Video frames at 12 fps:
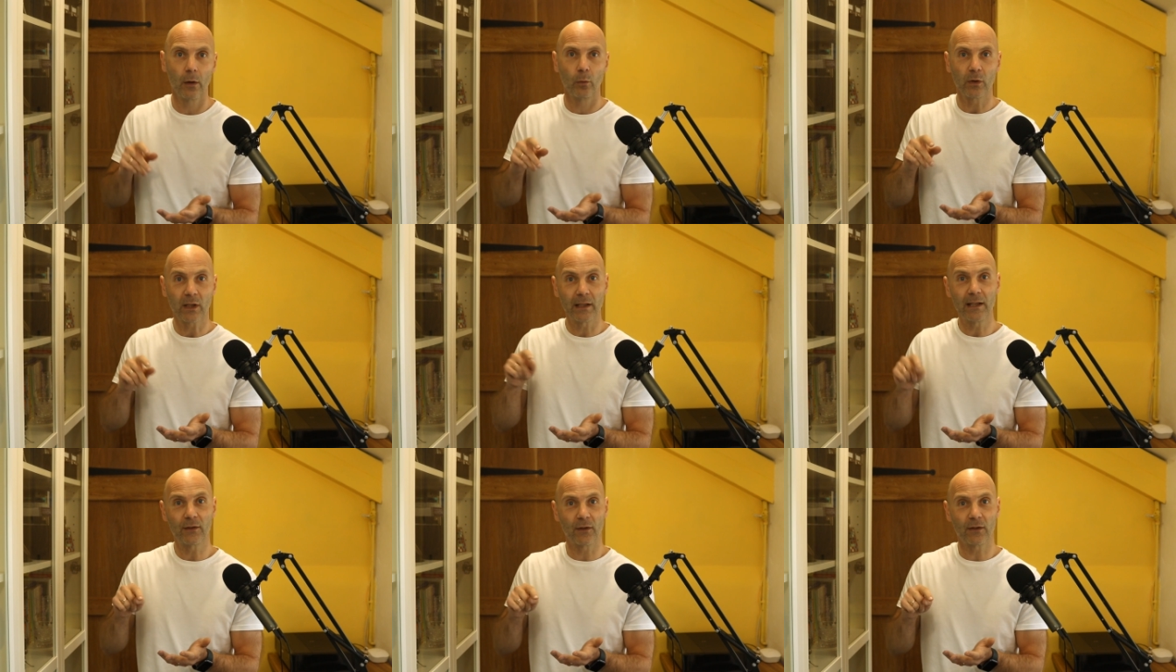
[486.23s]
which
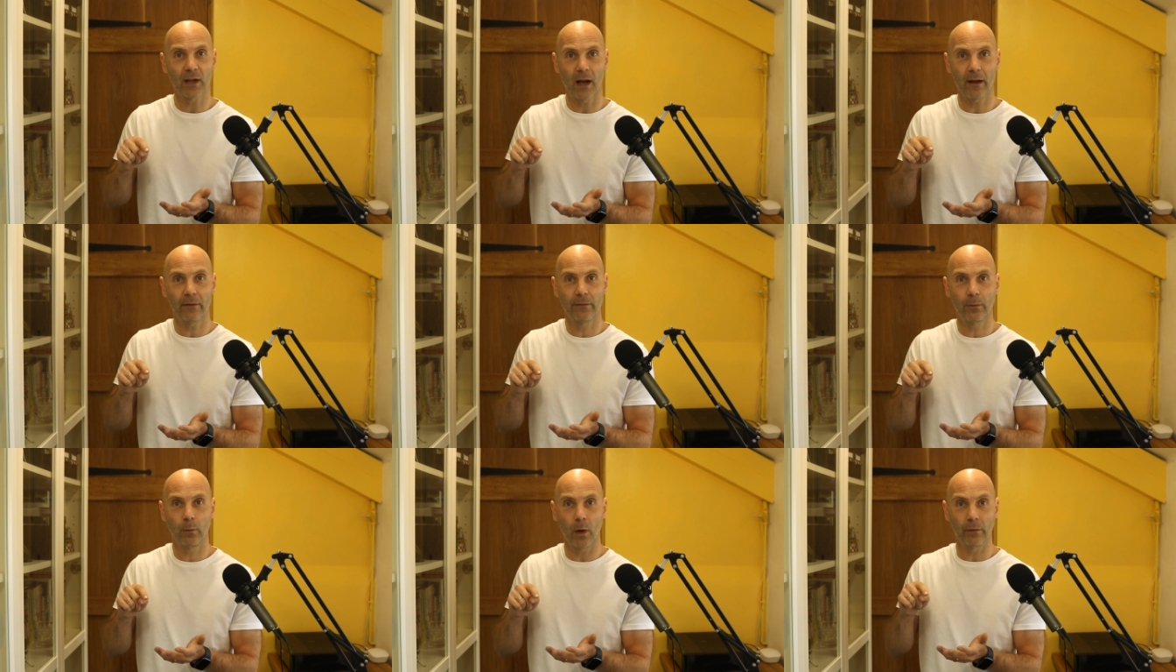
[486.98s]
leads us to
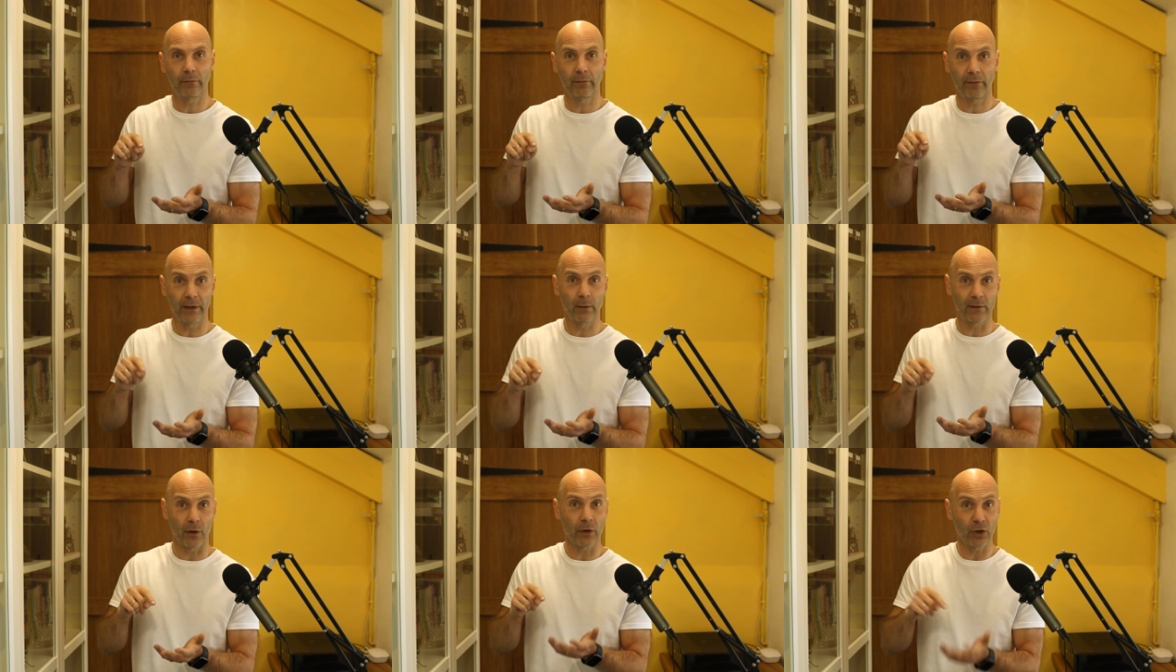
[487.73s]
have what
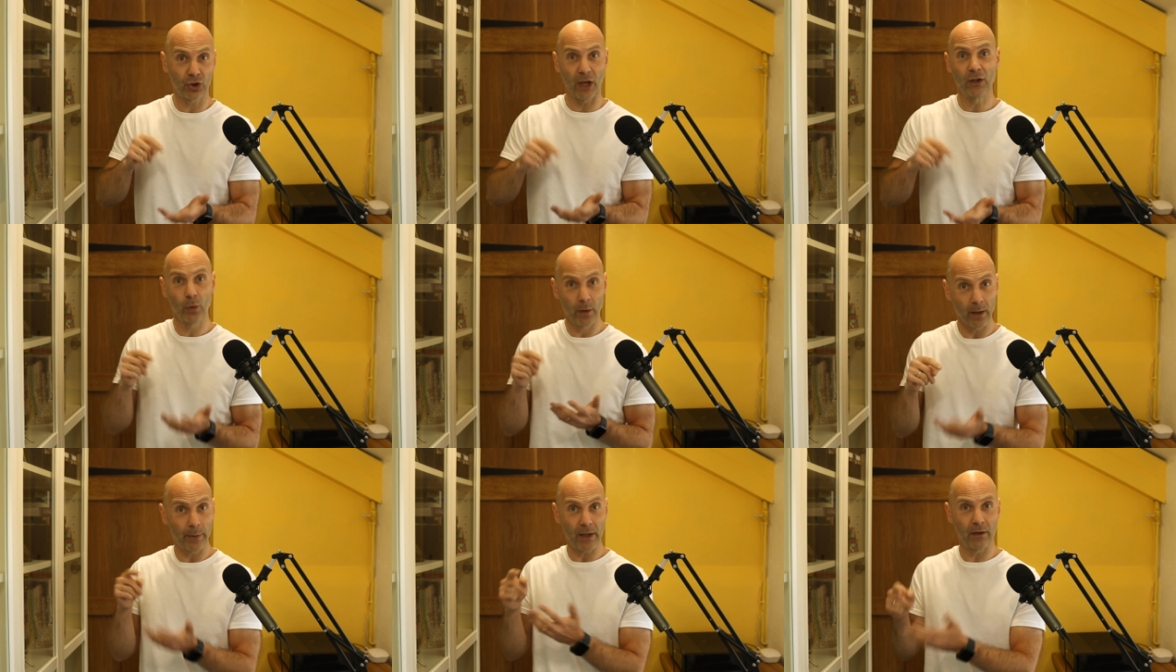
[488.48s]
feels like a
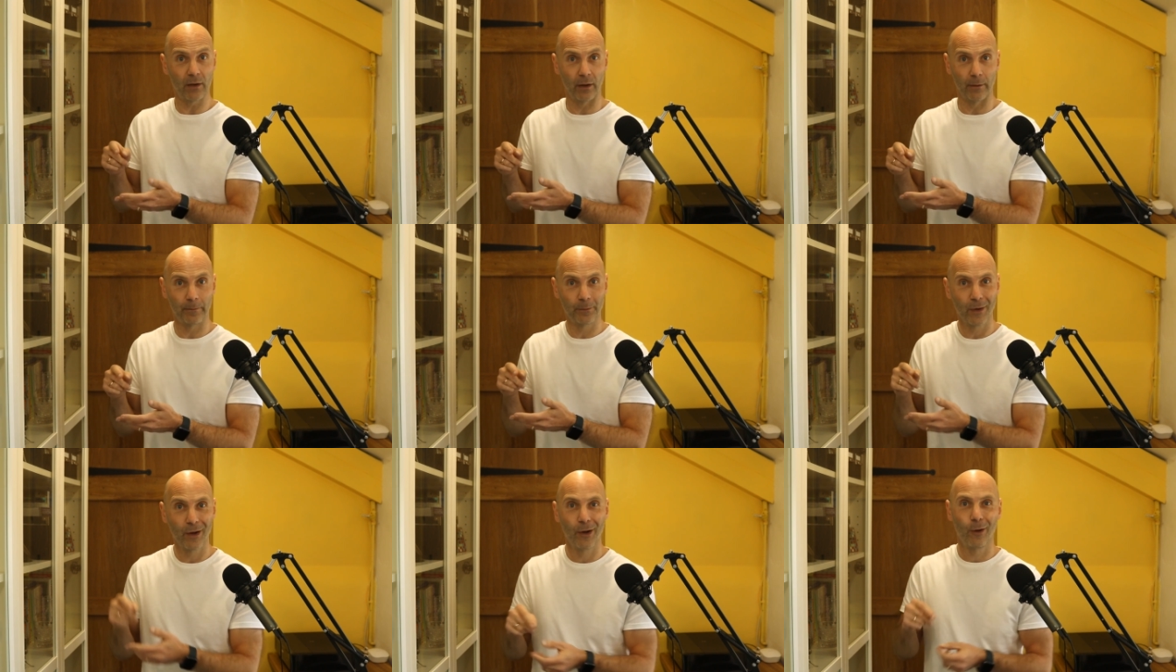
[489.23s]
genuine opinion
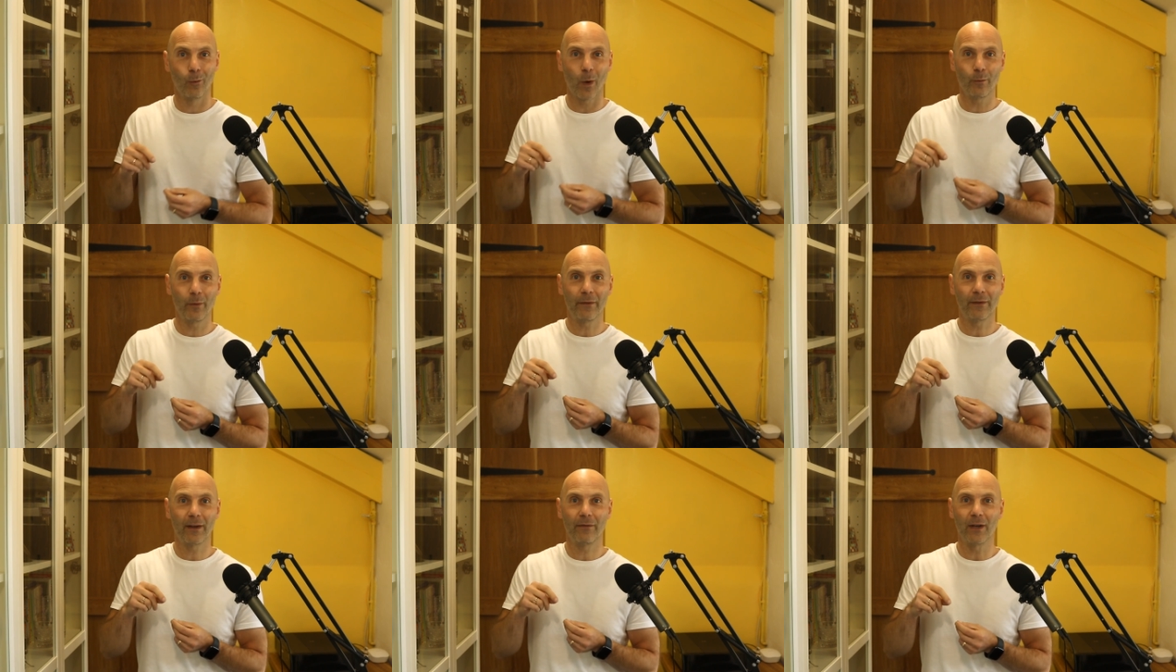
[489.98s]
when
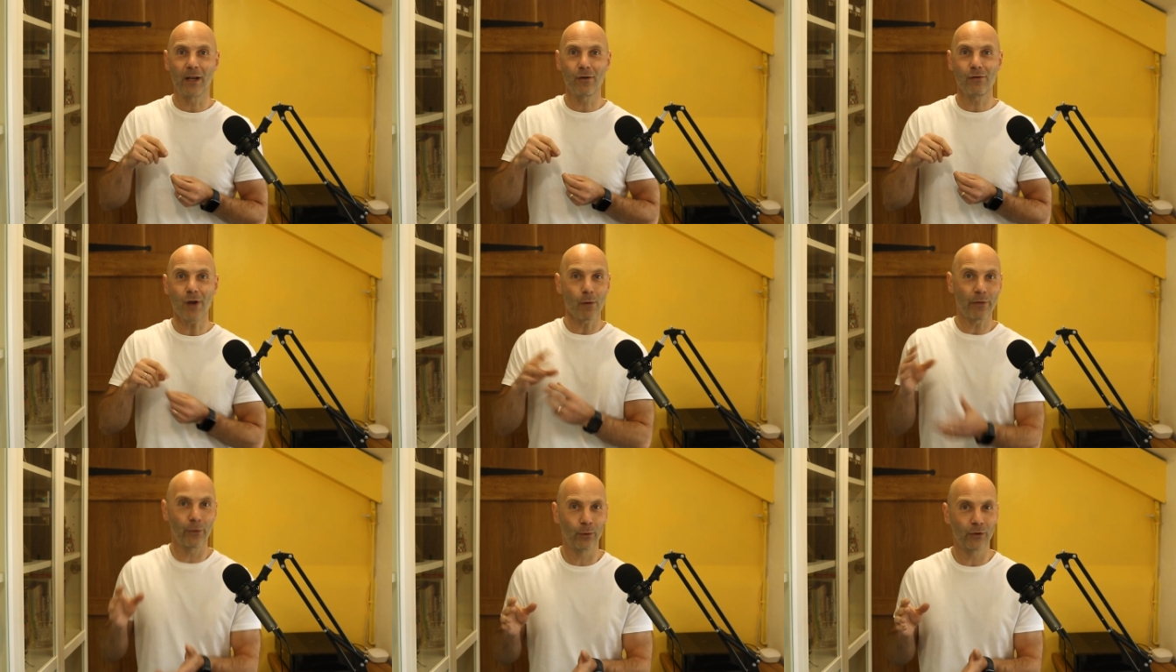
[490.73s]
we've given it
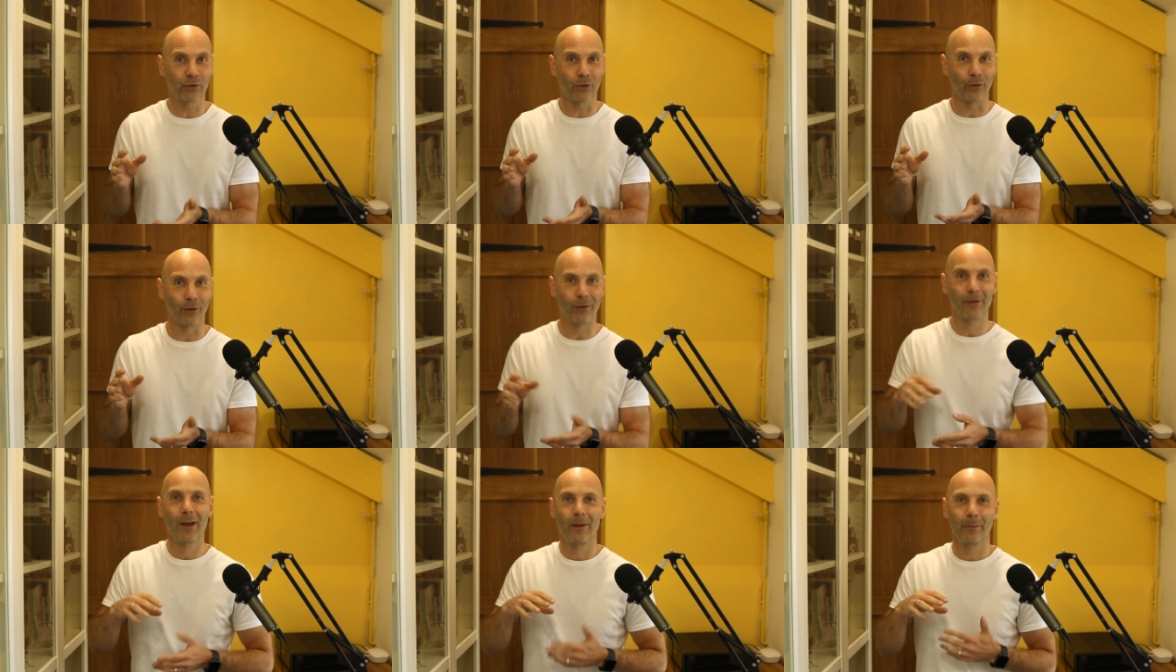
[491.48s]
no thought at
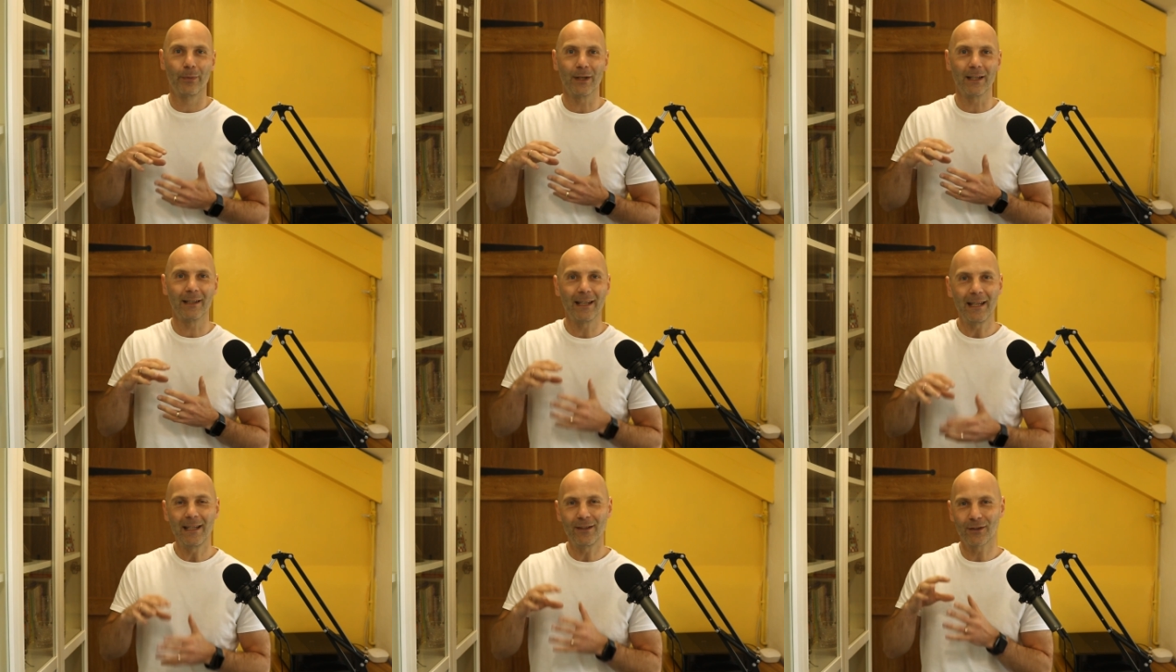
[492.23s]
all, but it
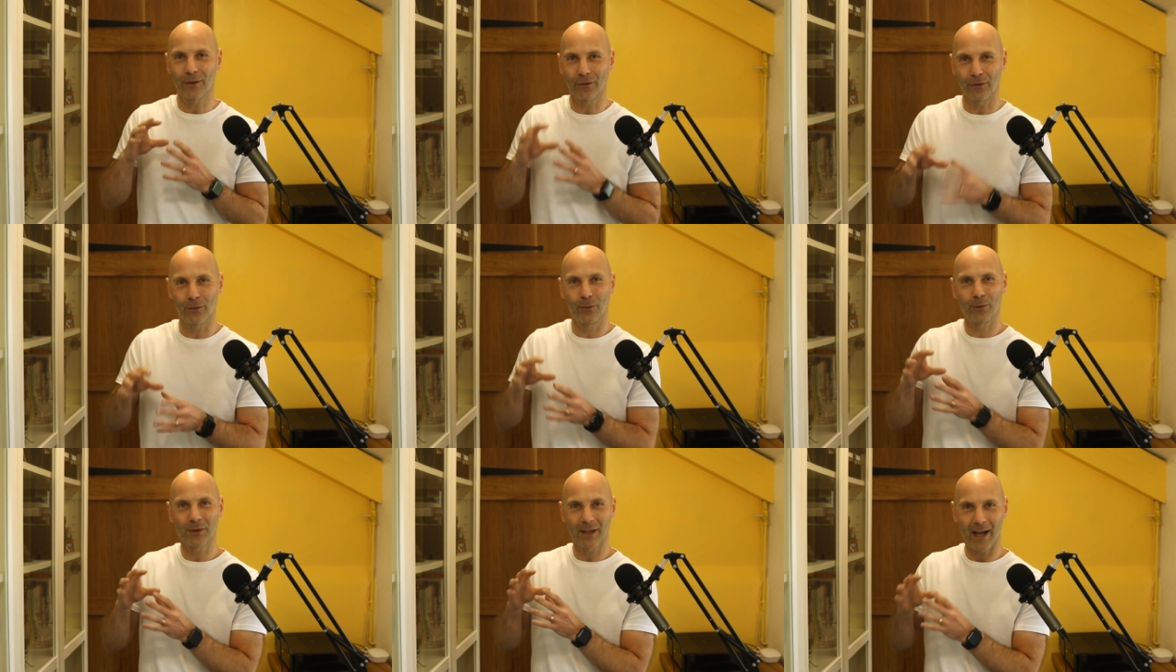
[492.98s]
leads to
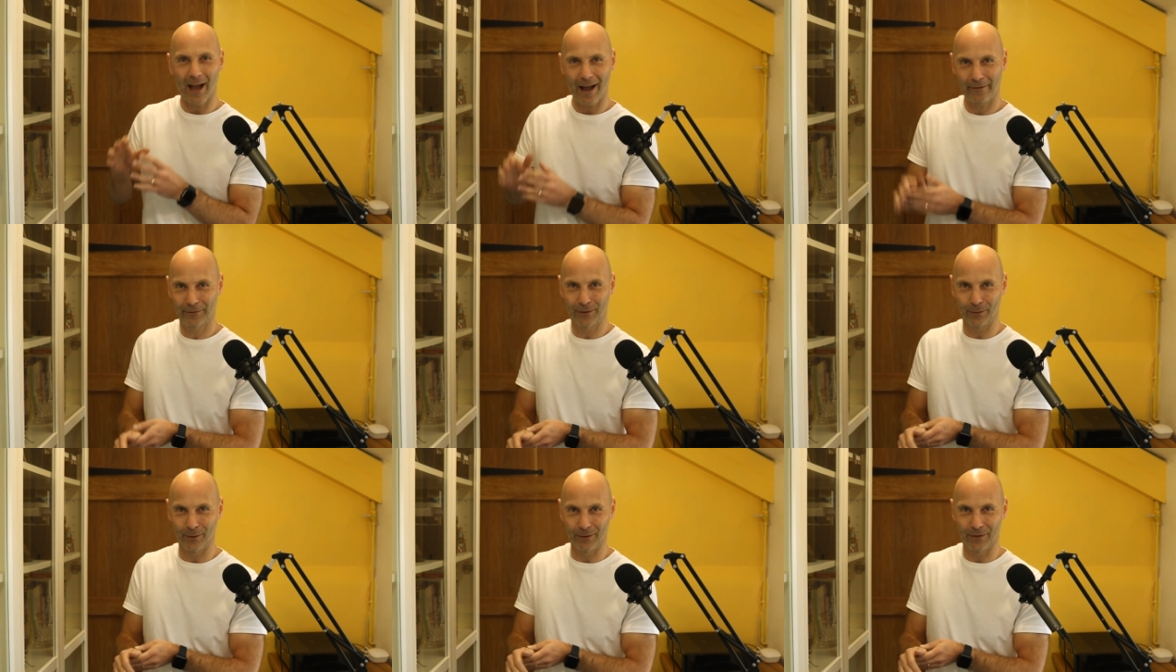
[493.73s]
thoughts
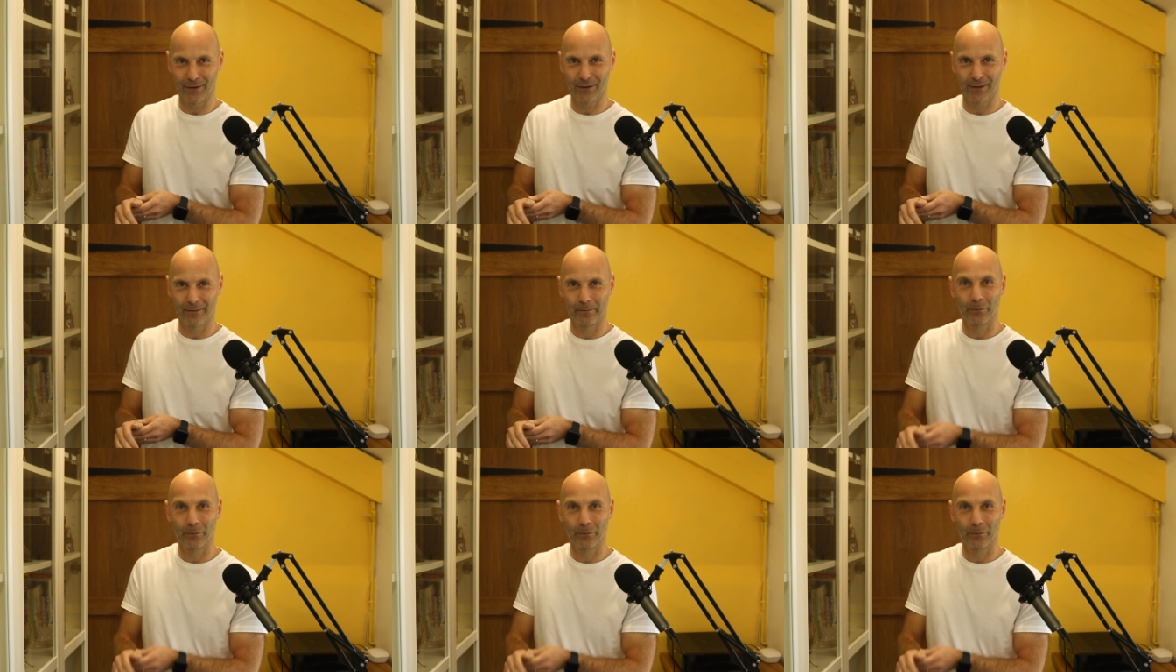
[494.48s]
afterwards.